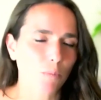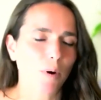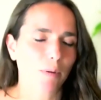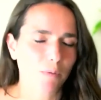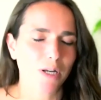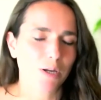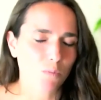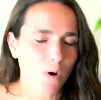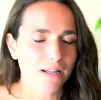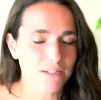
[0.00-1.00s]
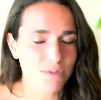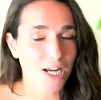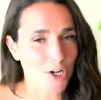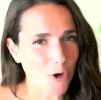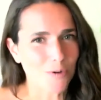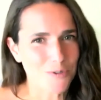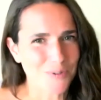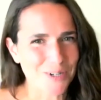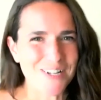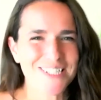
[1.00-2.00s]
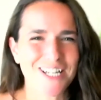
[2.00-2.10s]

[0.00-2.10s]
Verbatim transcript: probably what he wants, which I know is what he wants,